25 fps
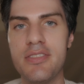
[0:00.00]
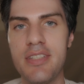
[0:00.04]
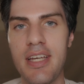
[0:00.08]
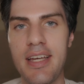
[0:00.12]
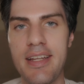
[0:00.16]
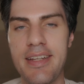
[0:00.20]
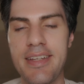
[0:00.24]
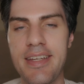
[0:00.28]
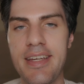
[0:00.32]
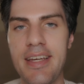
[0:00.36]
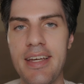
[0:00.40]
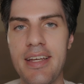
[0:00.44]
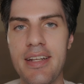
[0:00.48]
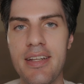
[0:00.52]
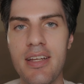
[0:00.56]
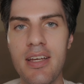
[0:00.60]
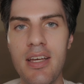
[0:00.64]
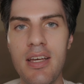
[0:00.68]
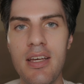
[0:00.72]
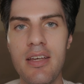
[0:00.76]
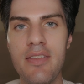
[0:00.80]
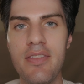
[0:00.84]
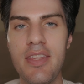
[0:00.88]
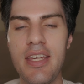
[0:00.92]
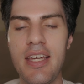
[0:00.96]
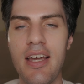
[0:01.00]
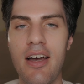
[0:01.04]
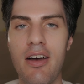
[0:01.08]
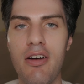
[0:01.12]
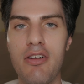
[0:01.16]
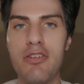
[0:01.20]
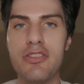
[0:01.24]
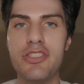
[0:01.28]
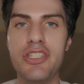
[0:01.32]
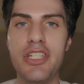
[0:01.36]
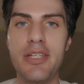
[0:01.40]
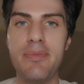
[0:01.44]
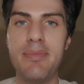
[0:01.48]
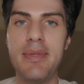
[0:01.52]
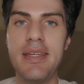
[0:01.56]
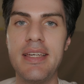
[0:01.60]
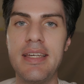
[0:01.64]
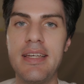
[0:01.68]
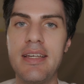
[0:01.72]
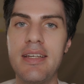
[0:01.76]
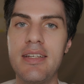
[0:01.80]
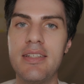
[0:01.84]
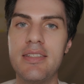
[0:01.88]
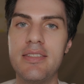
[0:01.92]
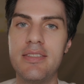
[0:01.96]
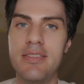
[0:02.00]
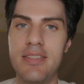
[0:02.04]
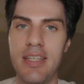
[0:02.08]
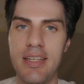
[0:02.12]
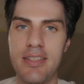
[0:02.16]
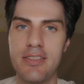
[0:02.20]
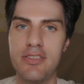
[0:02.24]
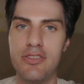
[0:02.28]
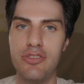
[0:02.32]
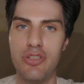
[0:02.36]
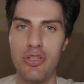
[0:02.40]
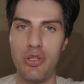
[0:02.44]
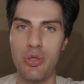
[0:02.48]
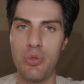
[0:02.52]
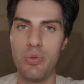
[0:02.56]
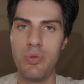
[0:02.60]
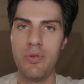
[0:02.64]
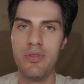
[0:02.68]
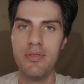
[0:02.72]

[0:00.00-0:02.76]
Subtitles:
say it again, the RGB62.